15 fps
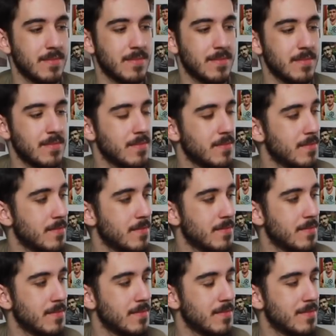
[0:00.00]

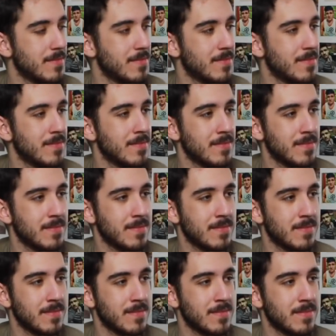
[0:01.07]

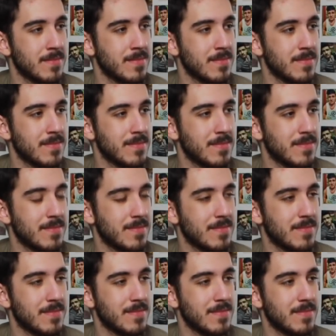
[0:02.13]

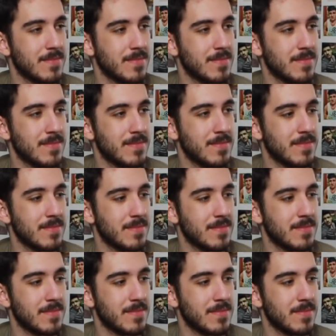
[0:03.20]

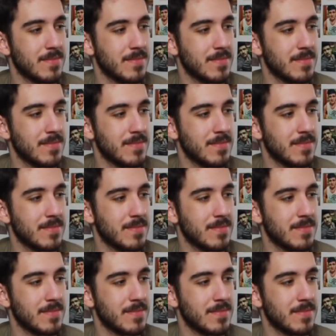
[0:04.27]
The person shown says nothing.